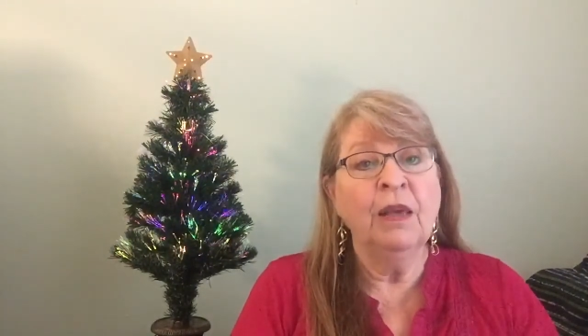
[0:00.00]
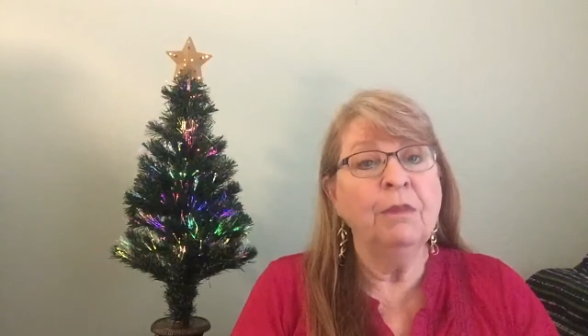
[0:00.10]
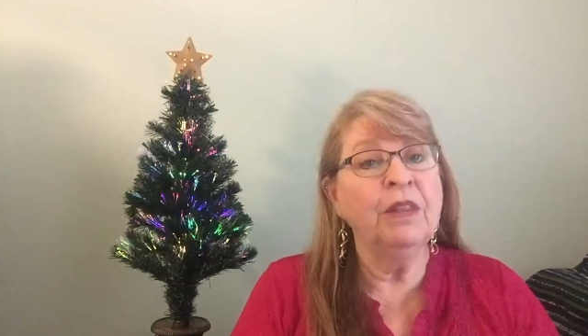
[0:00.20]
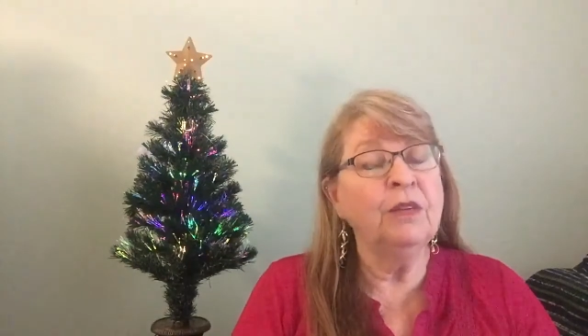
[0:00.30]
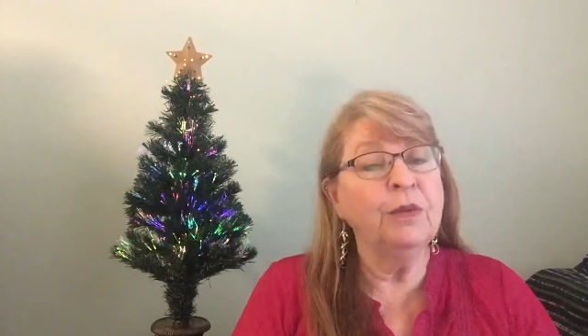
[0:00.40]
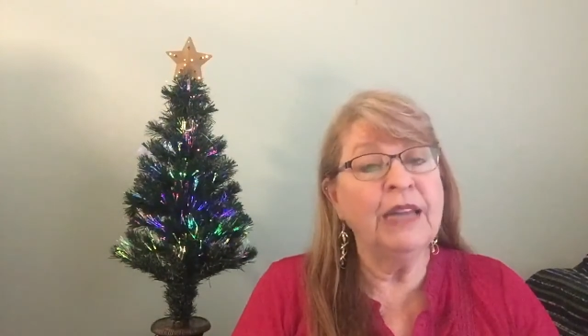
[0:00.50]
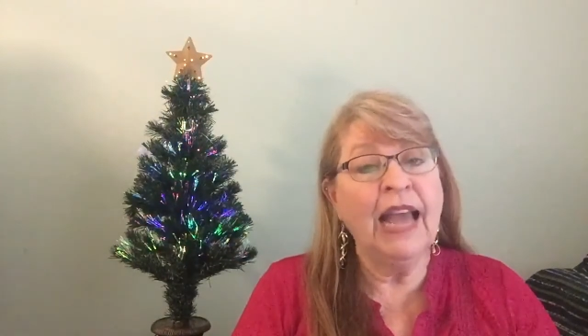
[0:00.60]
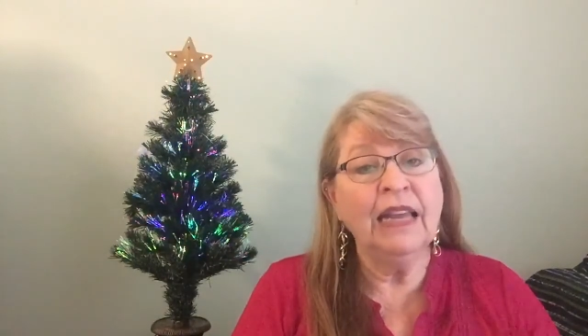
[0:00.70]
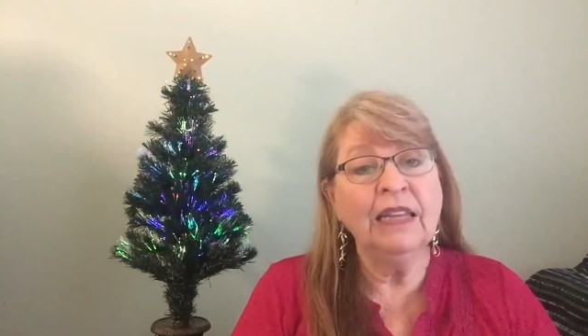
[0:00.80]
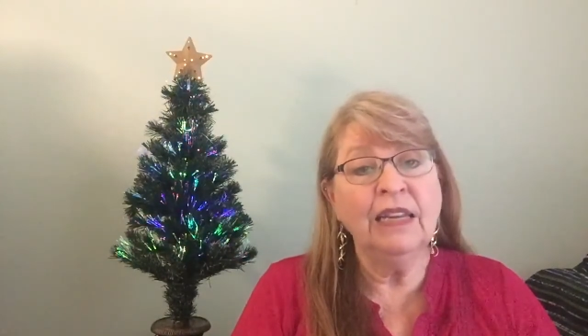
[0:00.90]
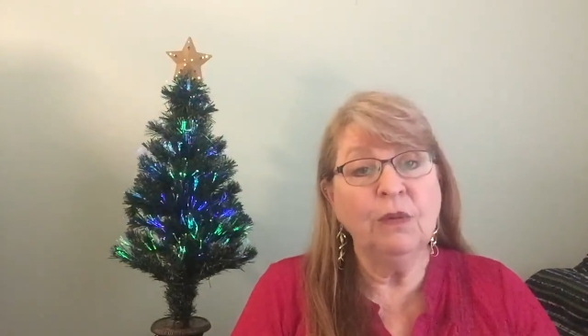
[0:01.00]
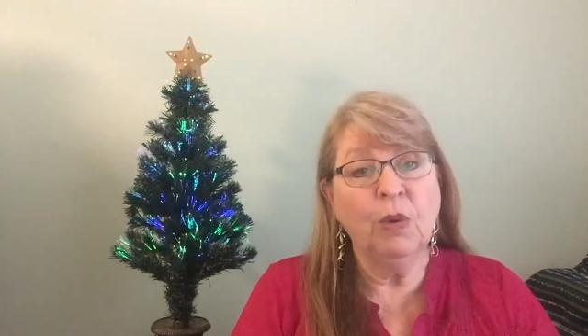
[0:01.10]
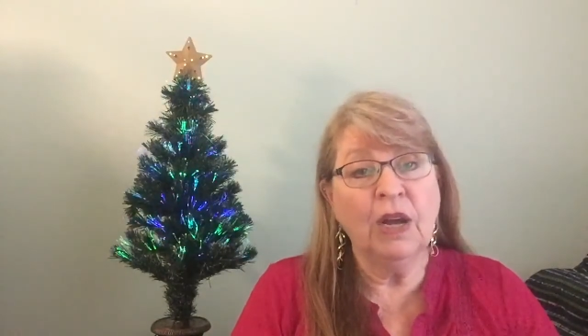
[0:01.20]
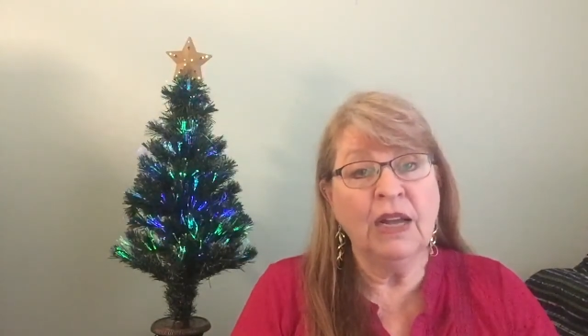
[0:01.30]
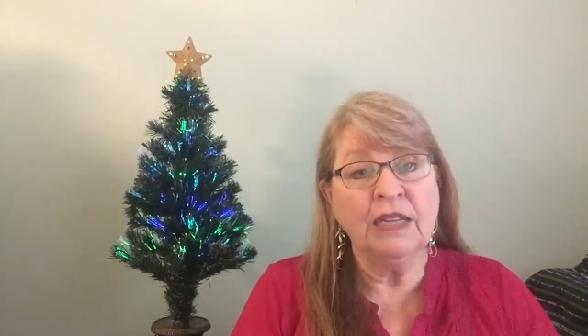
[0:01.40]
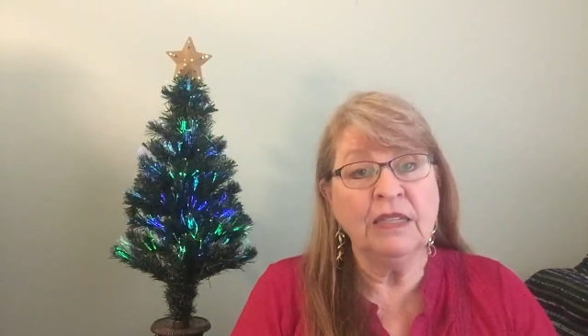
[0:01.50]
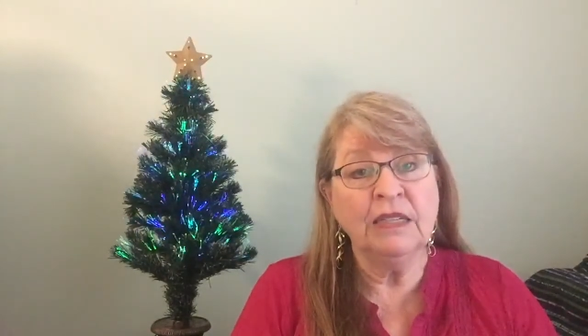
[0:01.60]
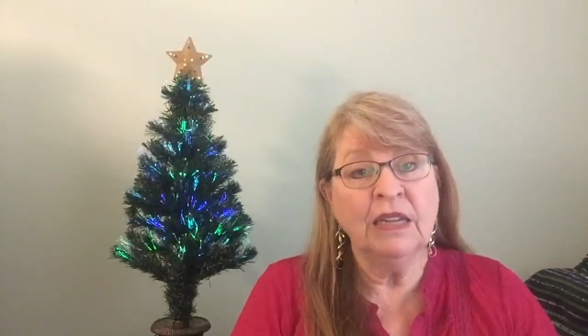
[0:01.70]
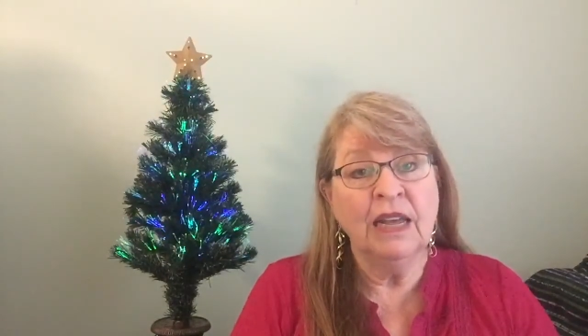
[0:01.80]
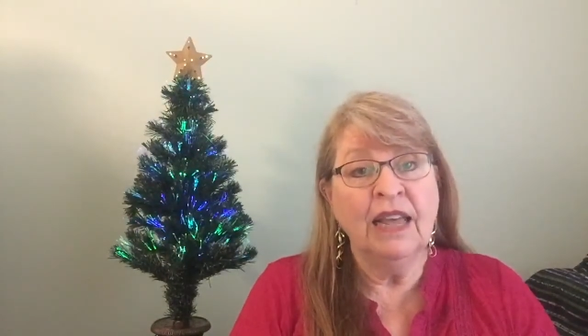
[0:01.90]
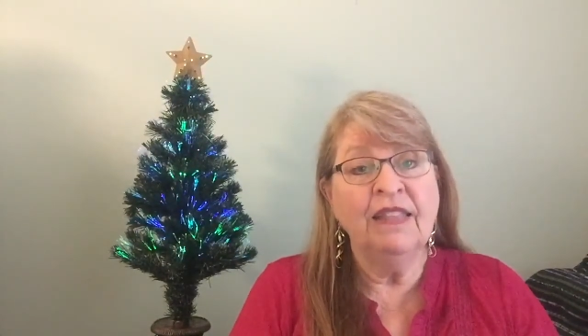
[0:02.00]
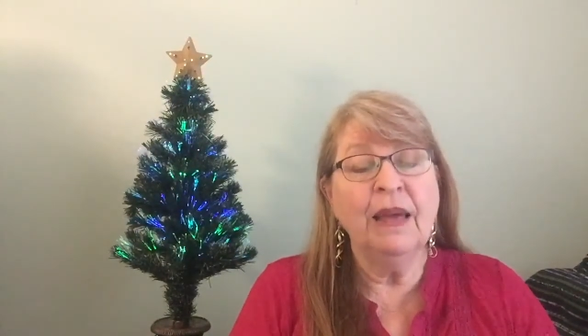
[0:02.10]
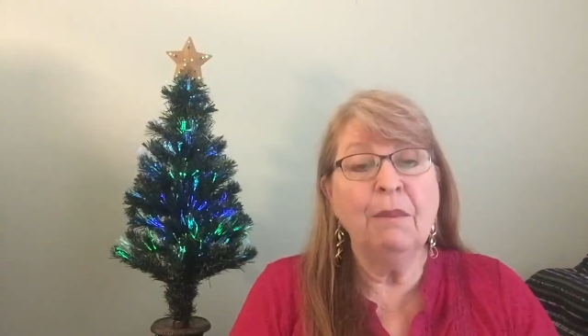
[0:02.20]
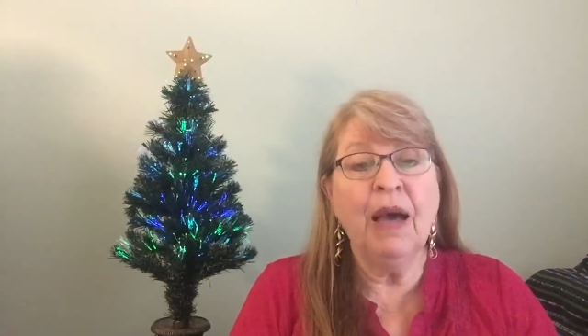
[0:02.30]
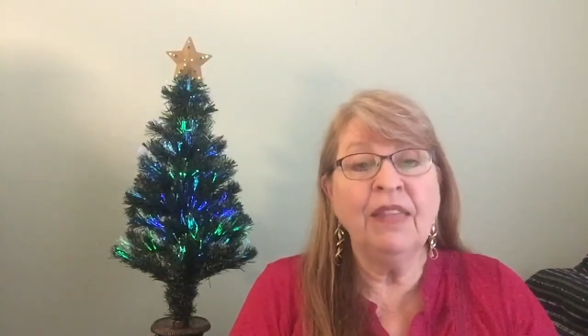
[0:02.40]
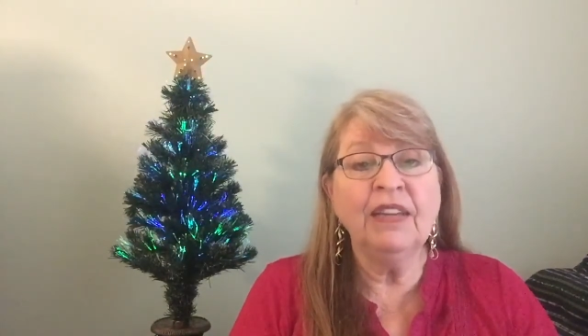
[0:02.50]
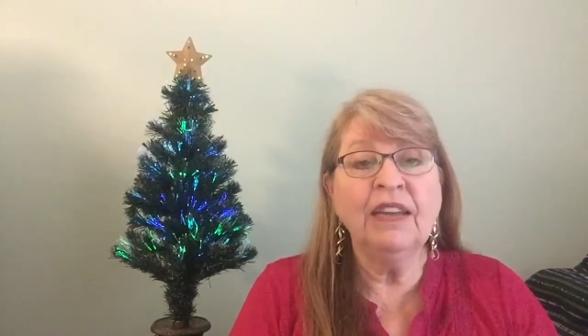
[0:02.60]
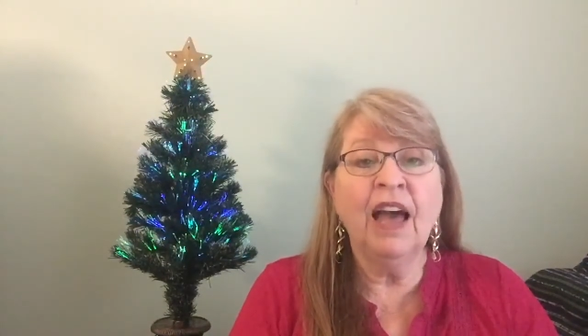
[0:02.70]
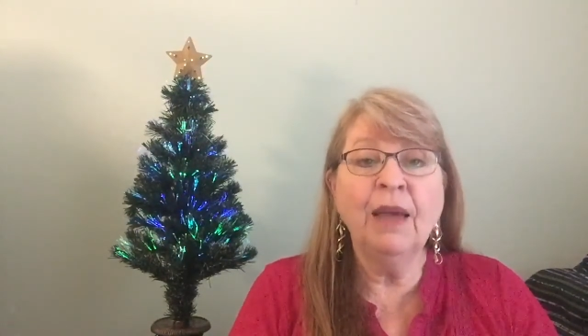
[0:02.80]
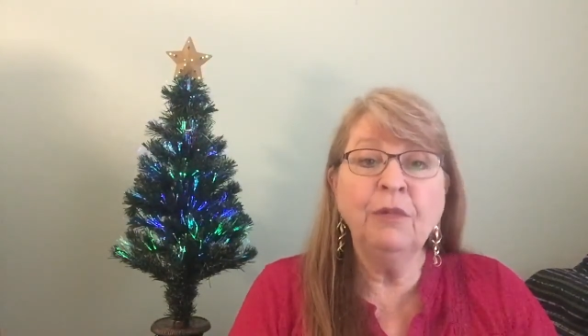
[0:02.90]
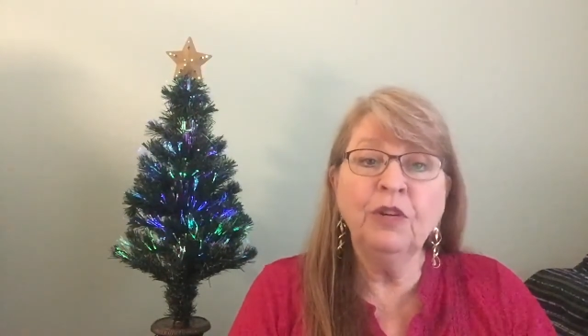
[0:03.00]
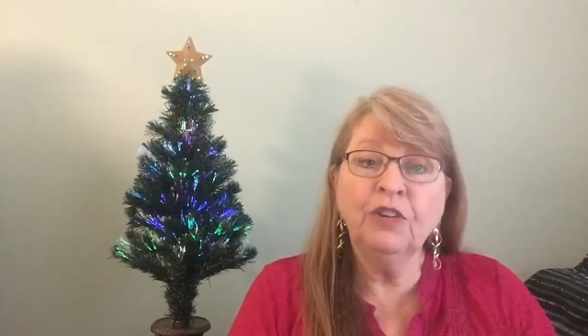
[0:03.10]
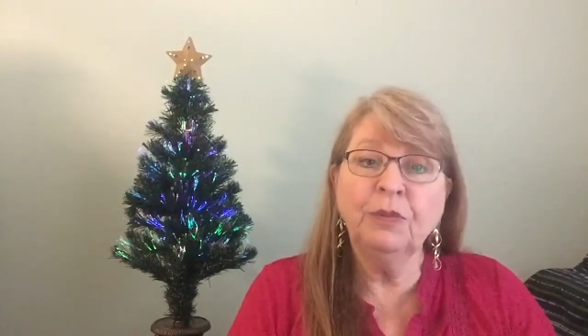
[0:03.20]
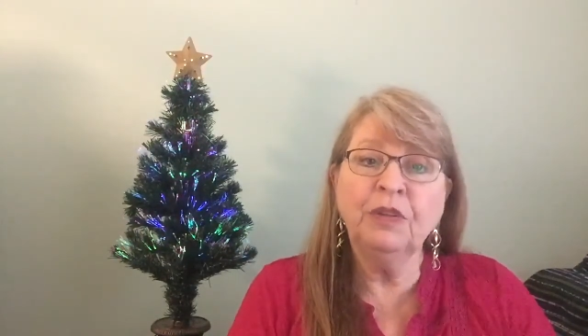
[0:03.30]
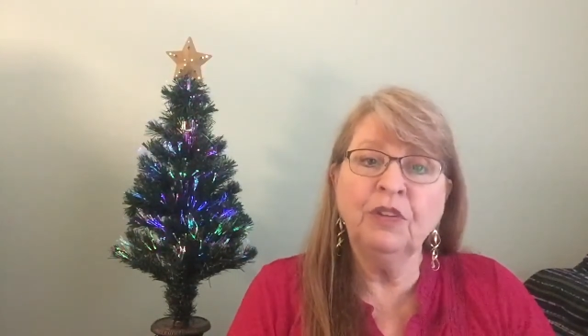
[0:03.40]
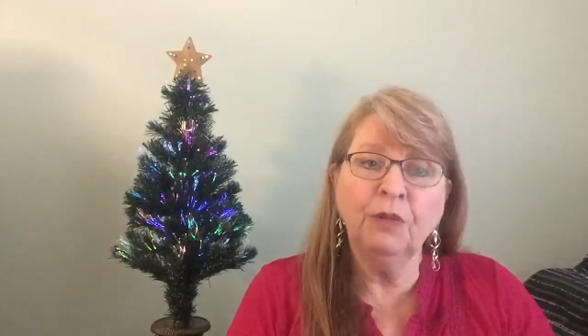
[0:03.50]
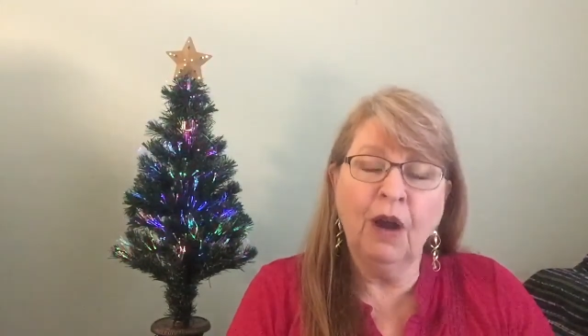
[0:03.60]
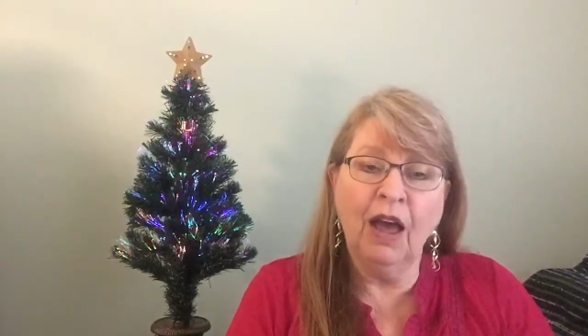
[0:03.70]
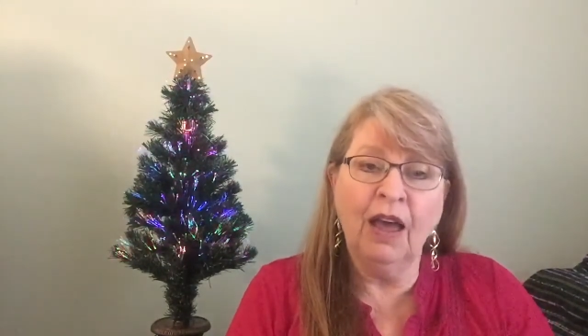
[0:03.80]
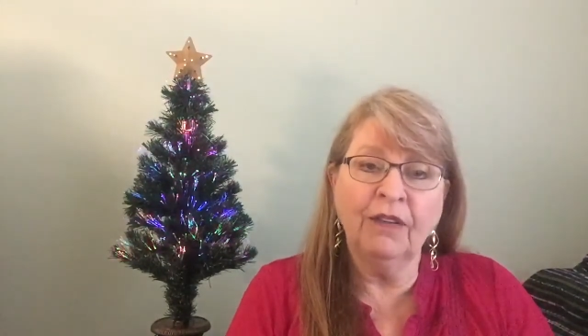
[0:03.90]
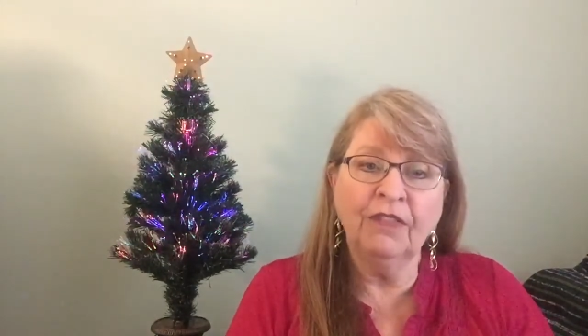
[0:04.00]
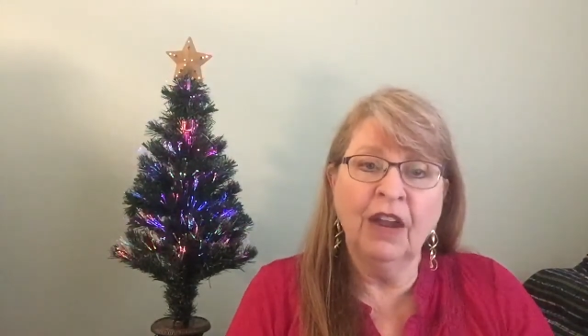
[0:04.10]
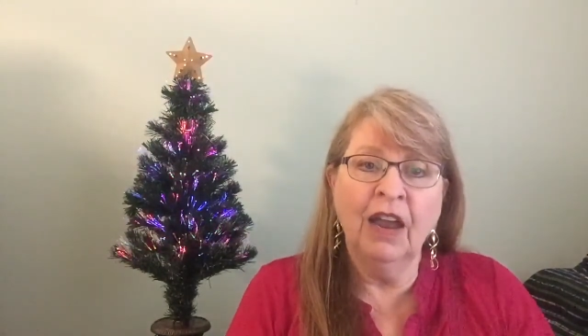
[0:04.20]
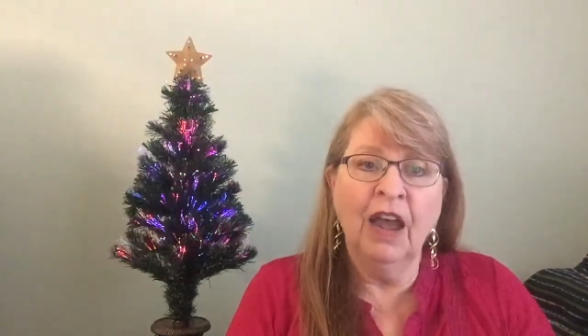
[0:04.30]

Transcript: But the reality was that by the time Christmas arrived,